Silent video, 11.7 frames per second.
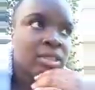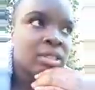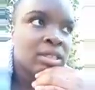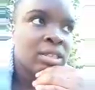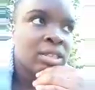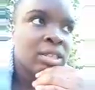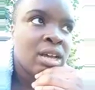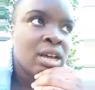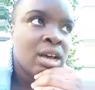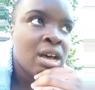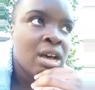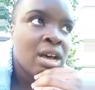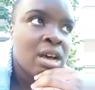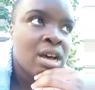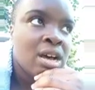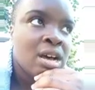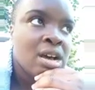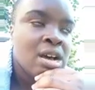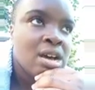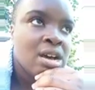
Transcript: Nothing is said.